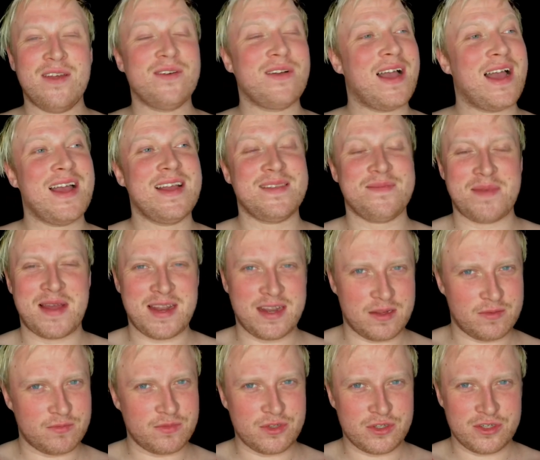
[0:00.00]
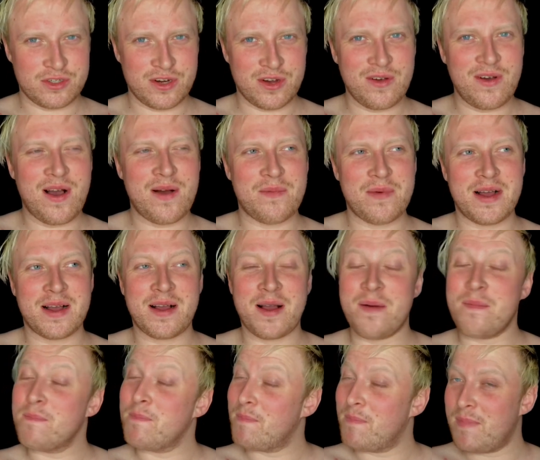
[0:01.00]
guys, my name's Joe and
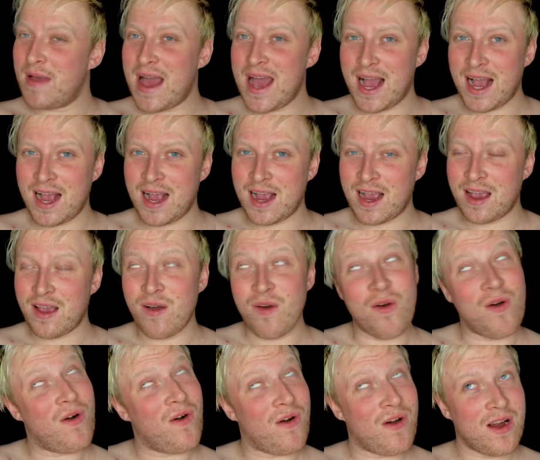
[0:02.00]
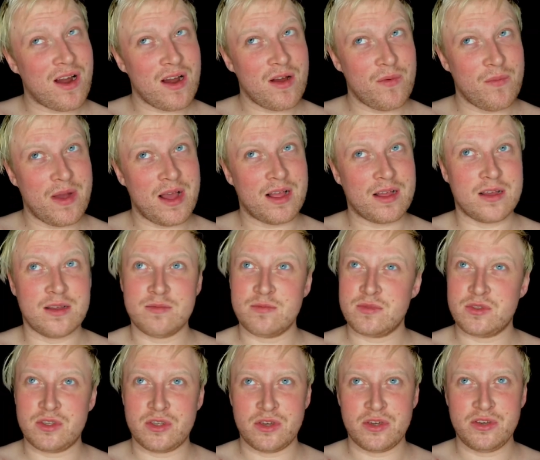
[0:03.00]
welcome back, or
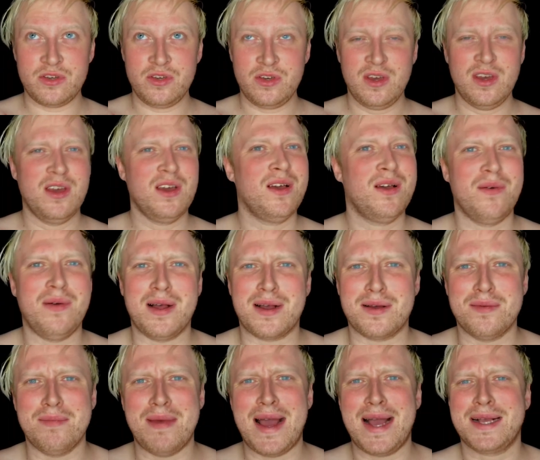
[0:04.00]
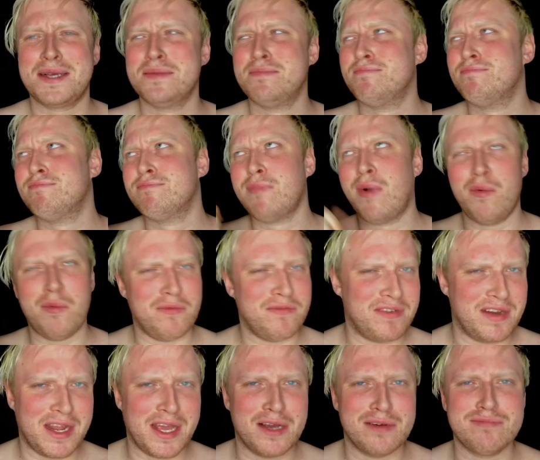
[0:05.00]
welcome to, welcome back, home
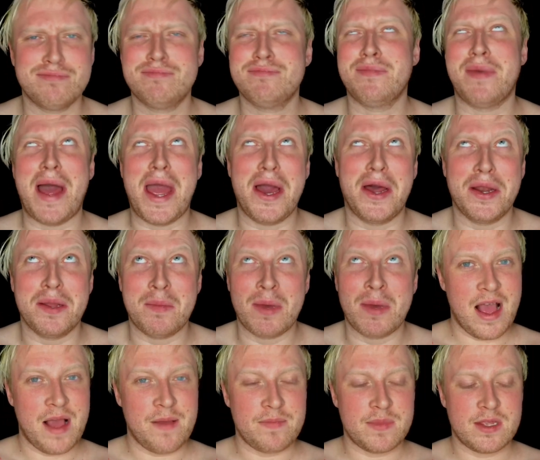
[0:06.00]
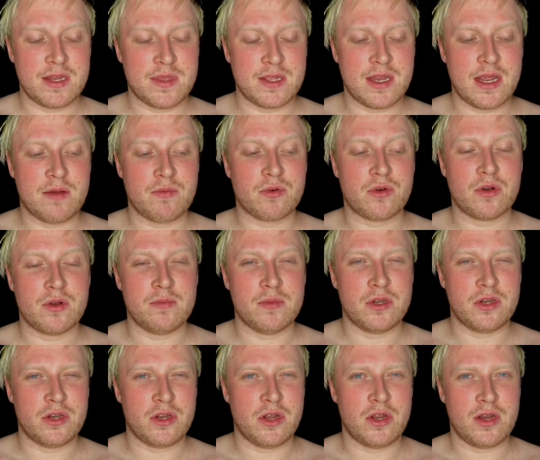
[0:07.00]
video, my honor, And today we're going to
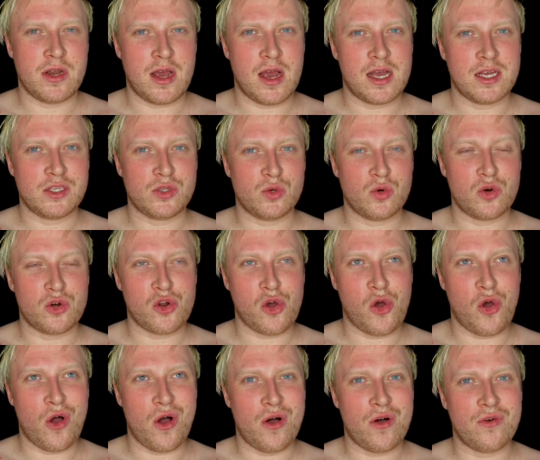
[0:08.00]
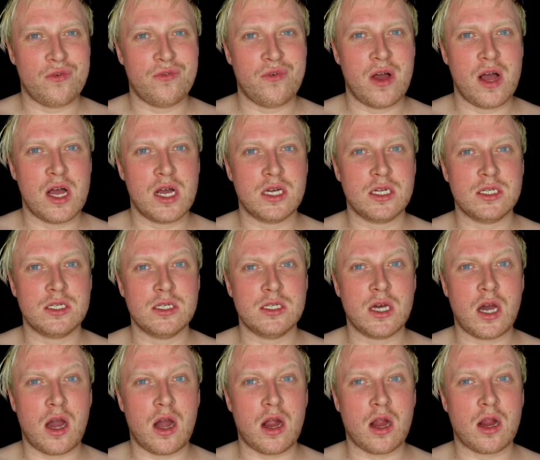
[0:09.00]
be doing a sort of
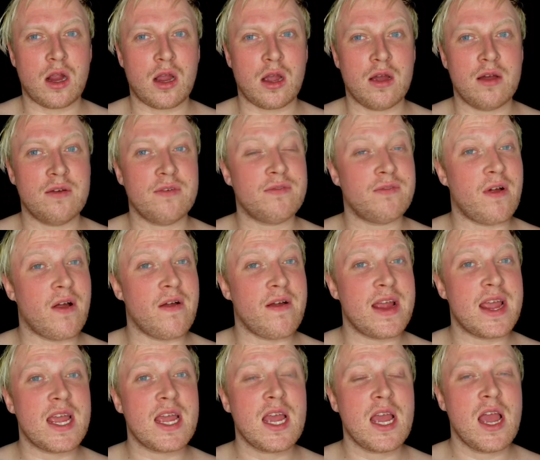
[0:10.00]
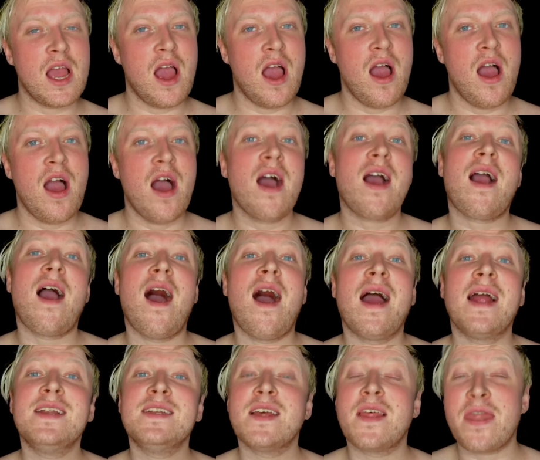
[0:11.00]
dark furry
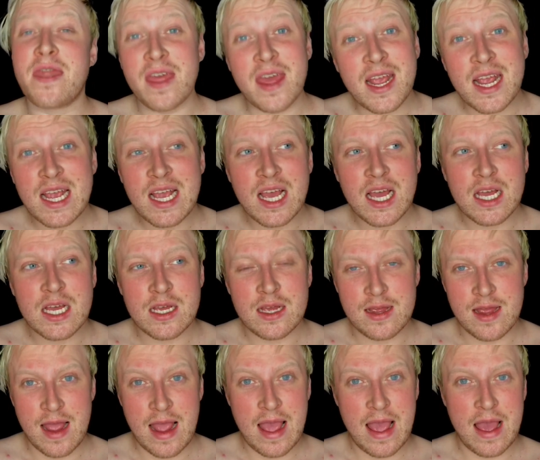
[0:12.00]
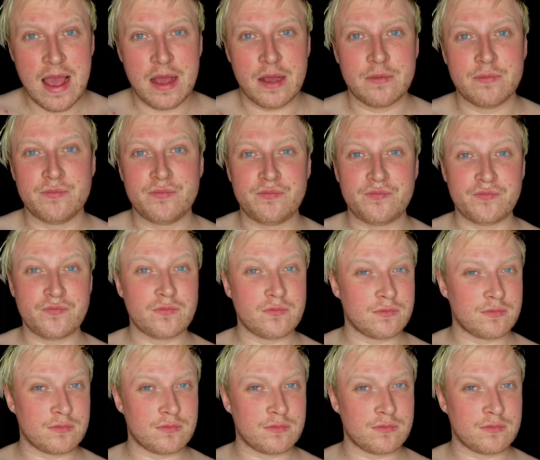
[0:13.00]
kind of thing. It's